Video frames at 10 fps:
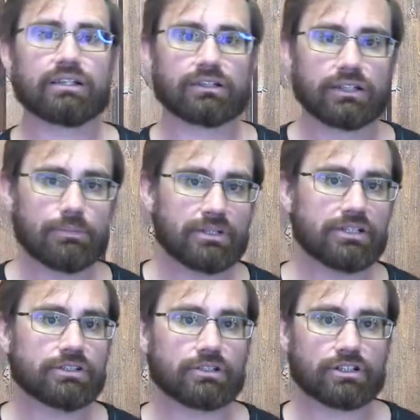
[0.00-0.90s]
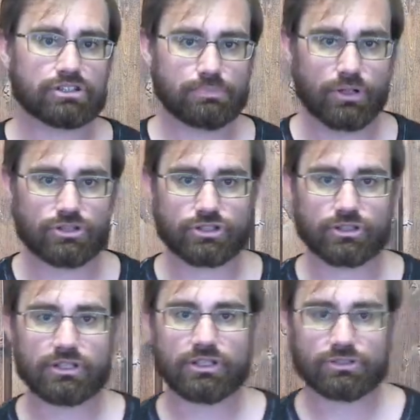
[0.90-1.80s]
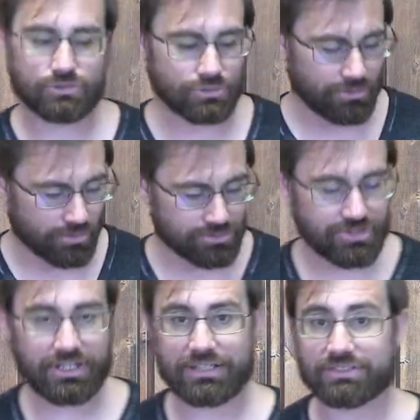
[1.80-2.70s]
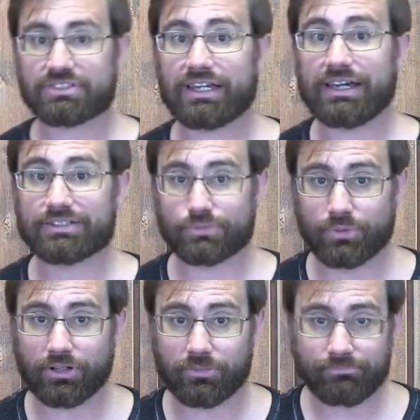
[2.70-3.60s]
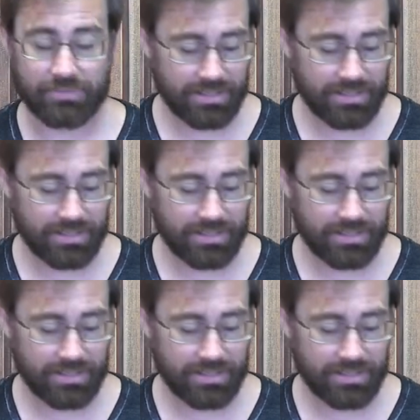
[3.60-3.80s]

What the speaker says: limit your exposure to those things as well.